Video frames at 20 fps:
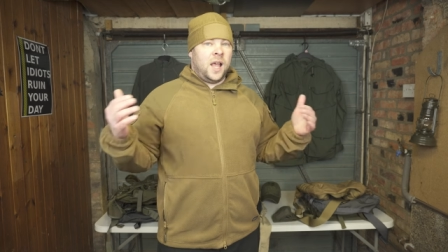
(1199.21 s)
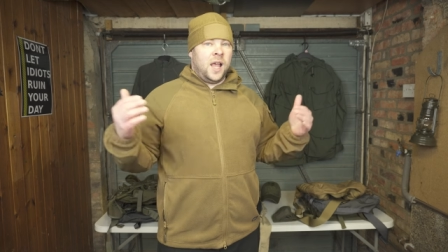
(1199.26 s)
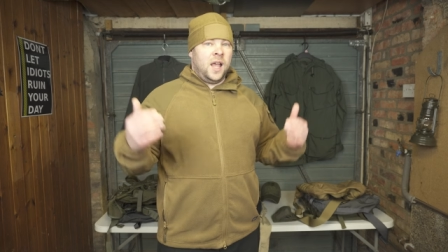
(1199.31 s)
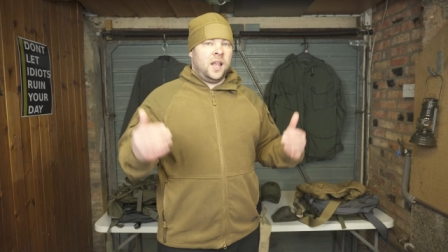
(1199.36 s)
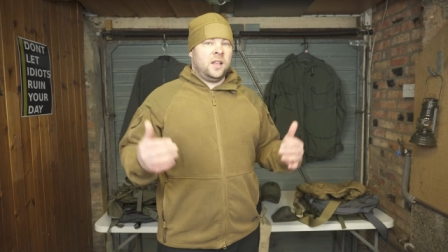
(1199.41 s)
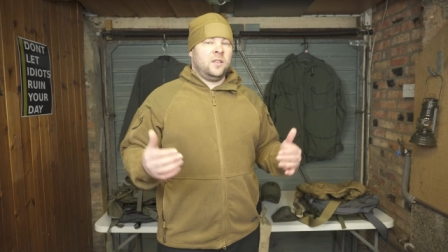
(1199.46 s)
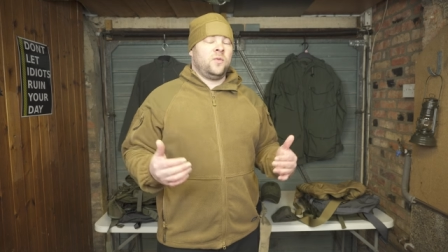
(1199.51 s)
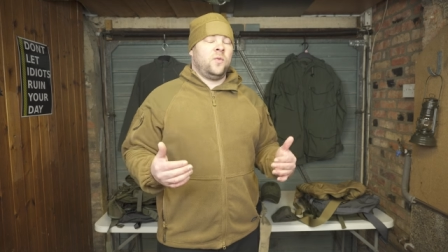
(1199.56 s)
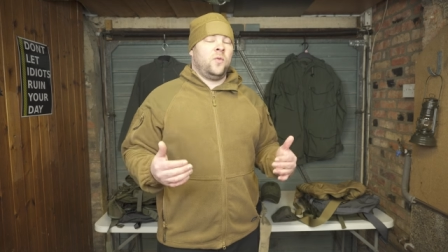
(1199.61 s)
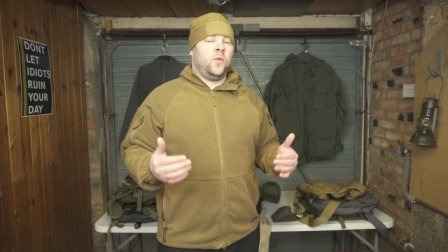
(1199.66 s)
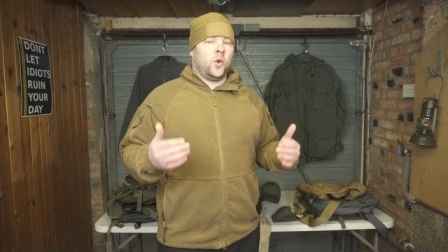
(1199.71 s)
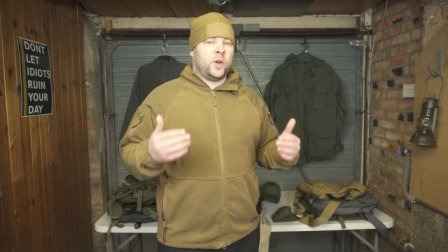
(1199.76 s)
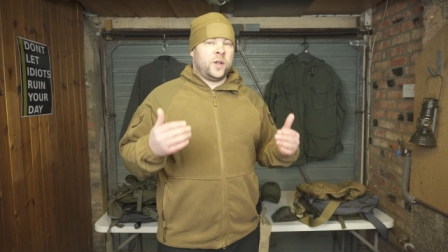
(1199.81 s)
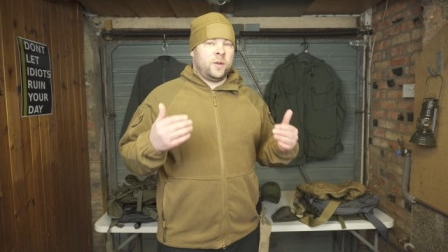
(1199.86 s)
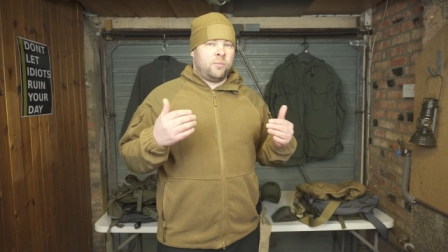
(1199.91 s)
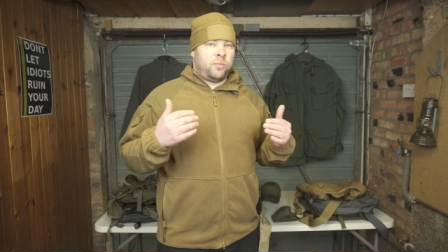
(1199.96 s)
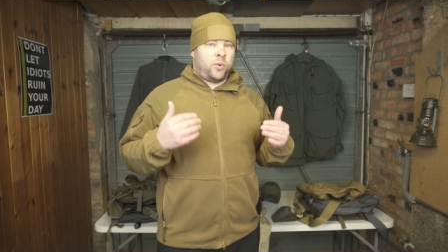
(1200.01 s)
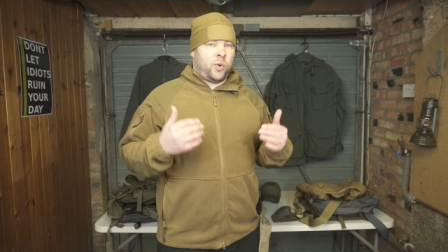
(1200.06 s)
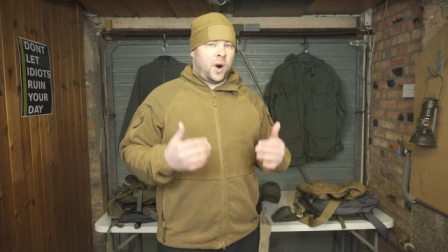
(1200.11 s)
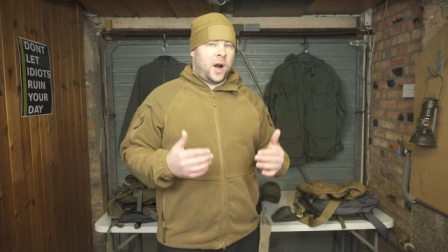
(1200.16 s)
And for the
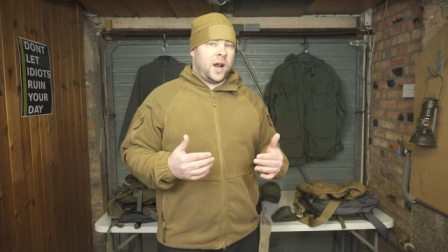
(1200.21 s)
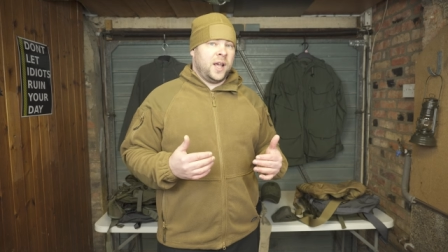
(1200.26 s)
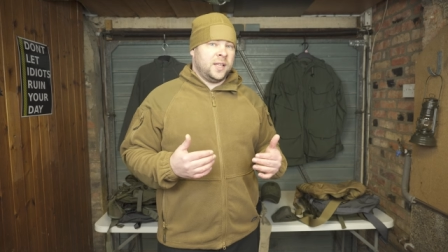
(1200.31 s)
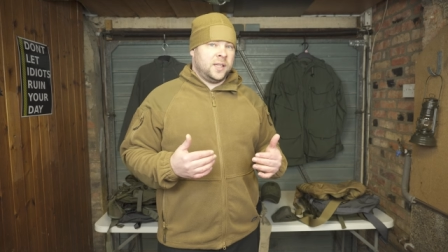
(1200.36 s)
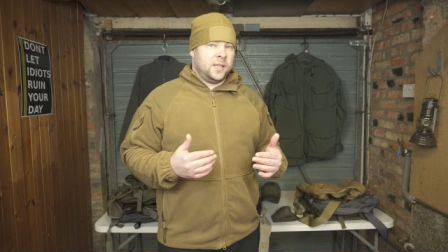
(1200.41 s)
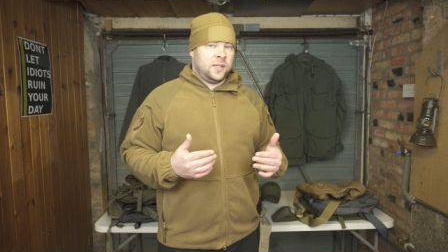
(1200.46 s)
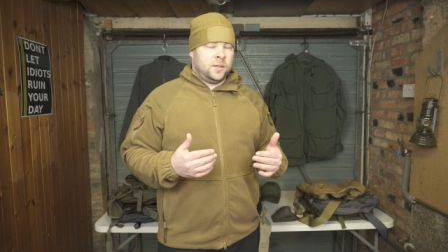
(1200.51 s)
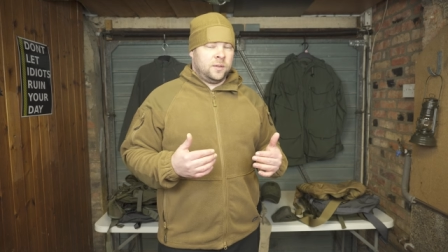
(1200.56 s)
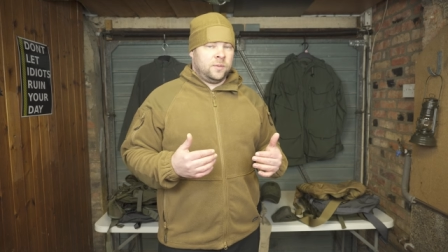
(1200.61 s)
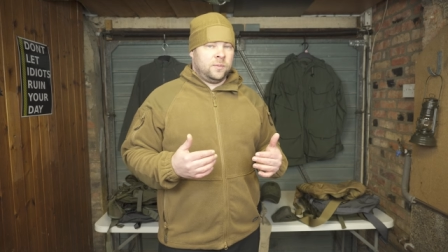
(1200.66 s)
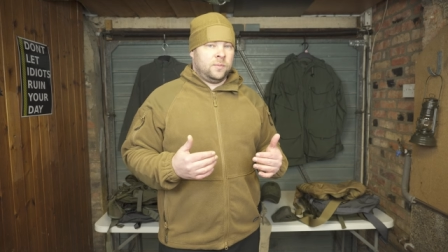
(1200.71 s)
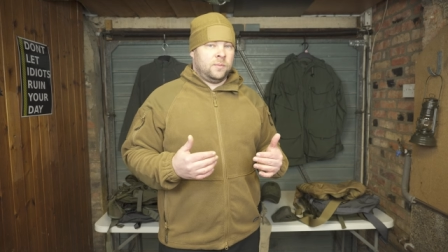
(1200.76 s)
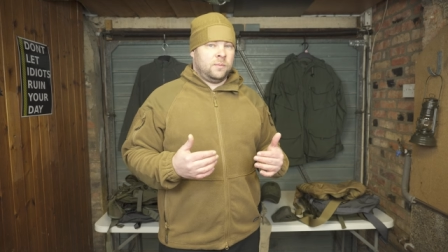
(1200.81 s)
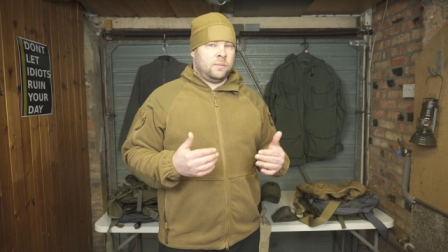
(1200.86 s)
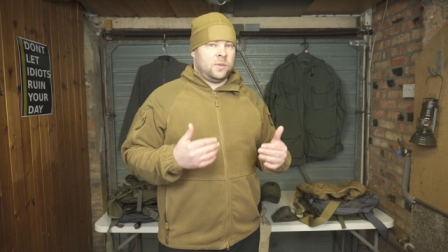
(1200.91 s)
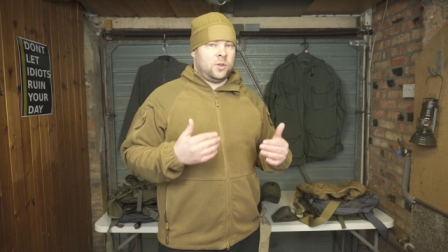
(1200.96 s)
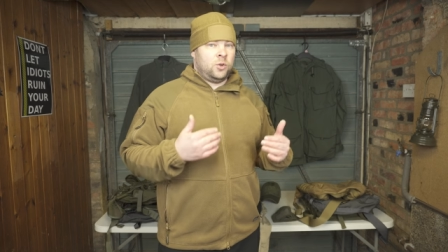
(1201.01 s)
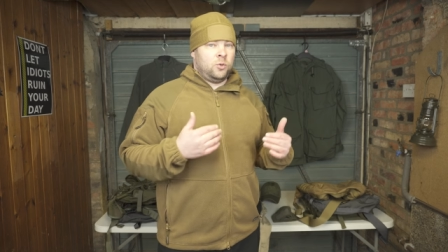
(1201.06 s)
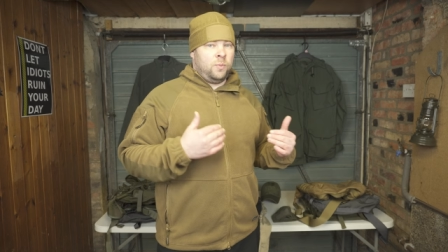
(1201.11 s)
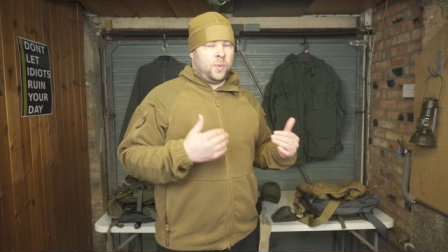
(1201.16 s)
price
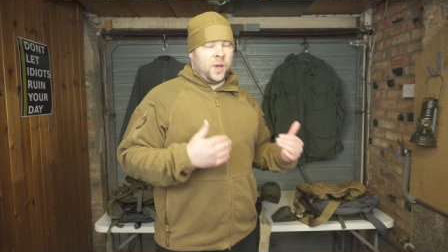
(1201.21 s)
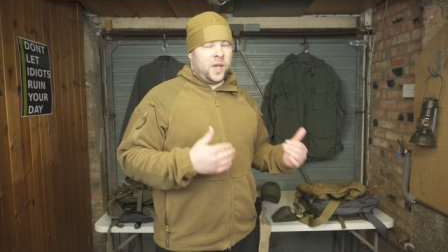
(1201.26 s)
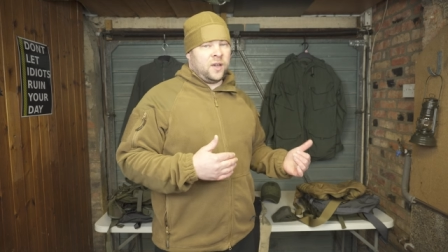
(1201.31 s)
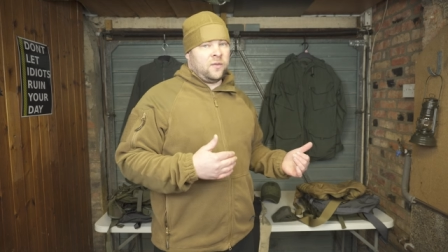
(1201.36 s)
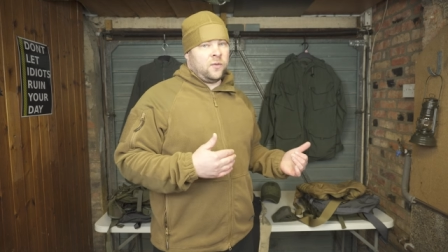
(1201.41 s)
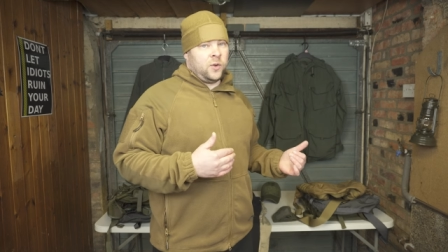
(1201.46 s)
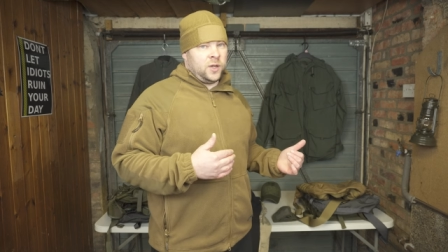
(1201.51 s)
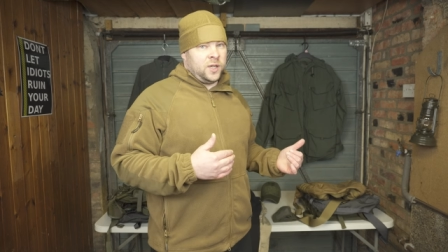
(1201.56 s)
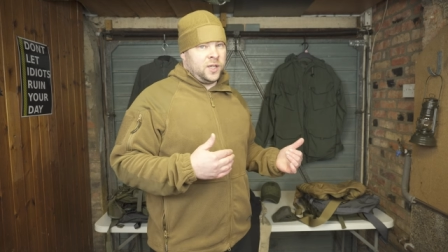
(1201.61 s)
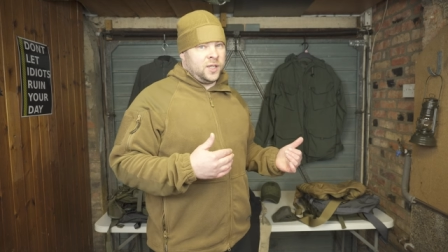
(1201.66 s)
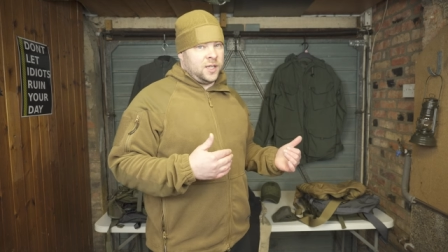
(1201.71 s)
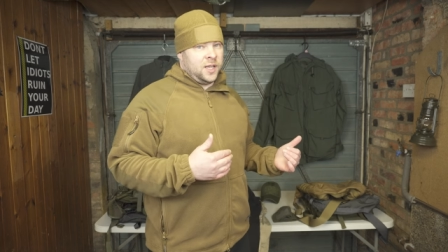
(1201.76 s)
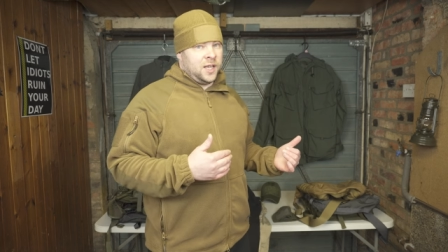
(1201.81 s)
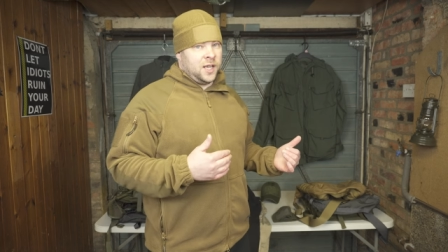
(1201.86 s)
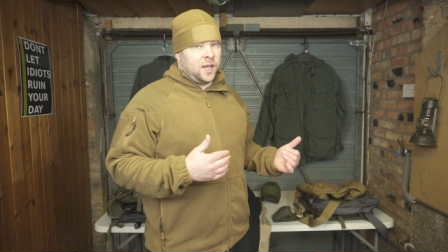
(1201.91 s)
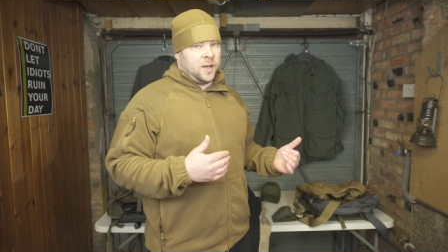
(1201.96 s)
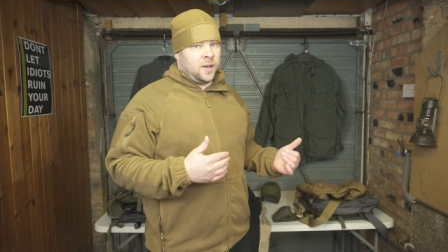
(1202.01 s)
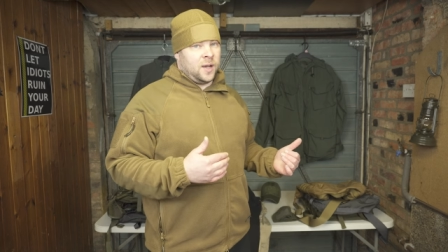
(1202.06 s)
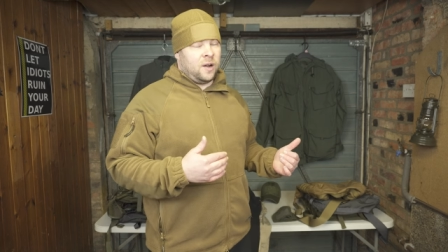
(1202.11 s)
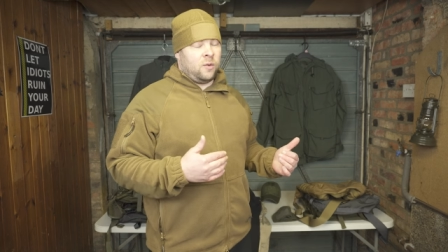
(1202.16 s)
you're paying for this
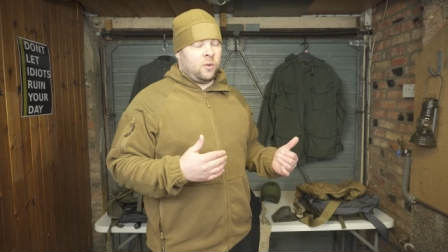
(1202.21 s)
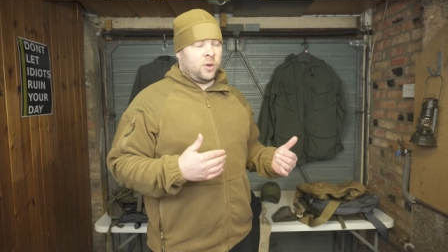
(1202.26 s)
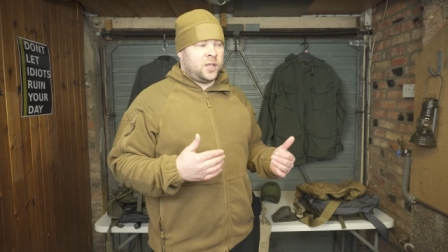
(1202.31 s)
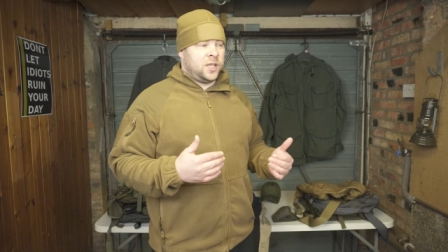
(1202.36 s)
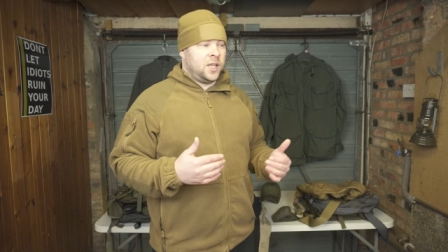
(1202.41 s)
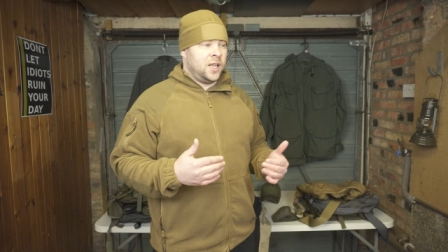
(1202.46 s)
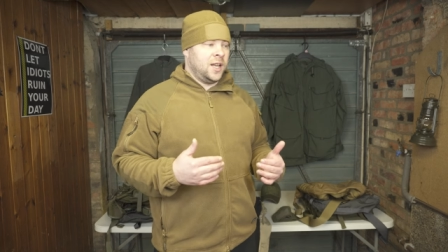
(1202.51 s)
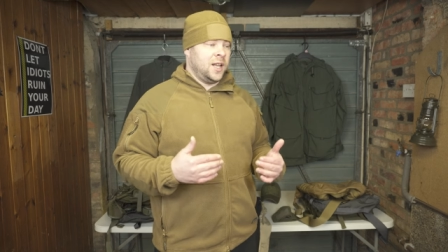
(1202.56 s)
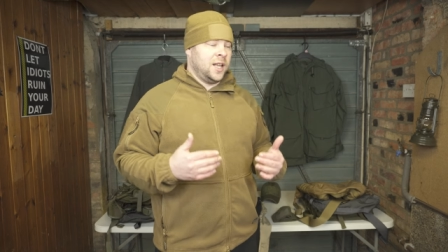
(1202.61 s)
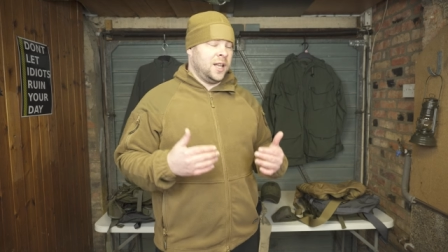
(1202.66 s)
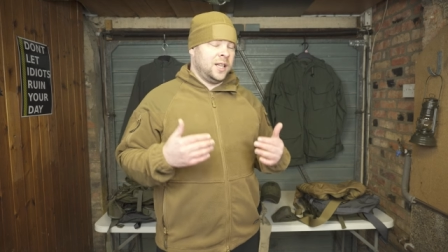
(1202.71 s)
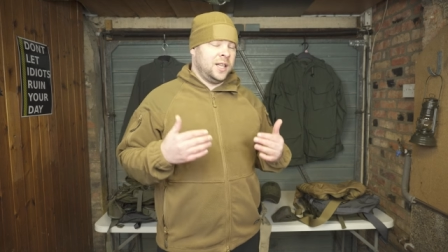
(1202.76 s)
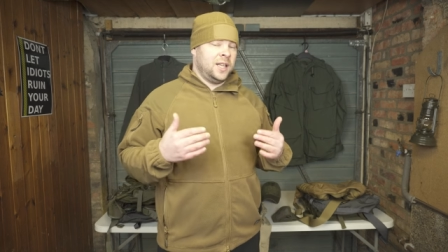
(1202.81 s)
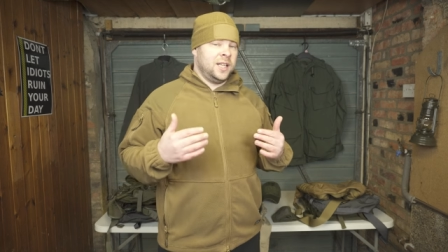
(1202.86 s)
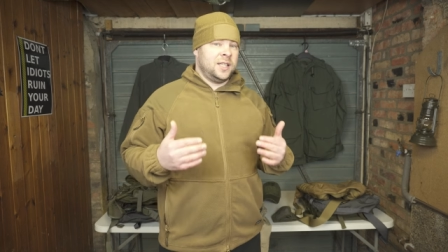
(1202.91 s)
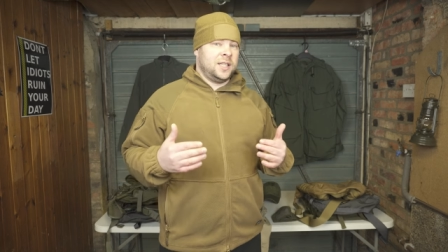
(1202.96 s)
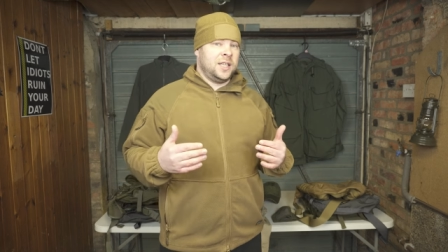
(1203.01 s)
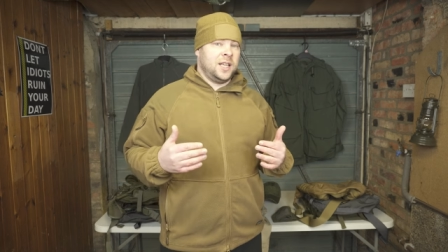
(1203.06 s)
gear, I would say that this